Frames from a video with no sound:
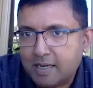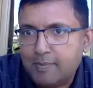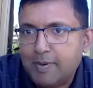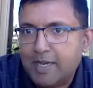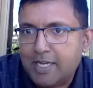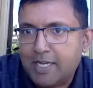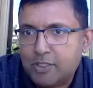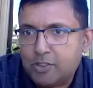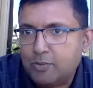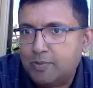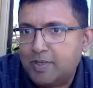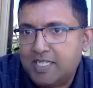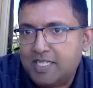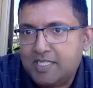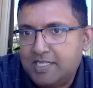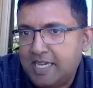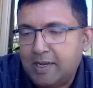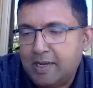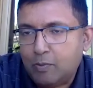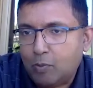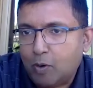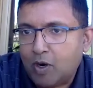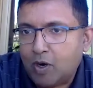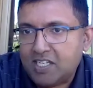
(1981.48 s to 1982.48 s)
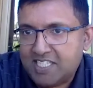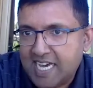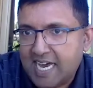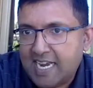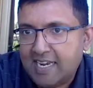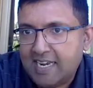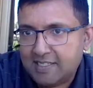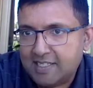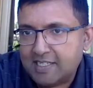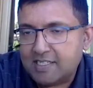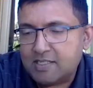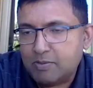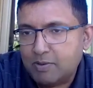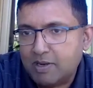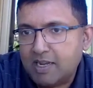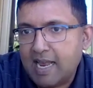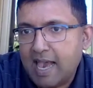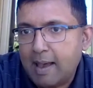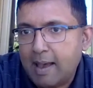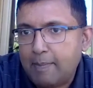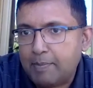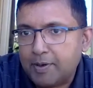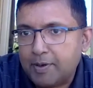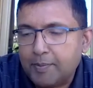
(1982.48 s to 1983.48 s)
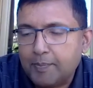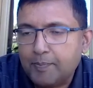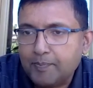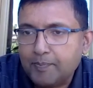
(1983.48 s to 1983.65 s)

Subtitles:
remain to be seen what challenges will happen.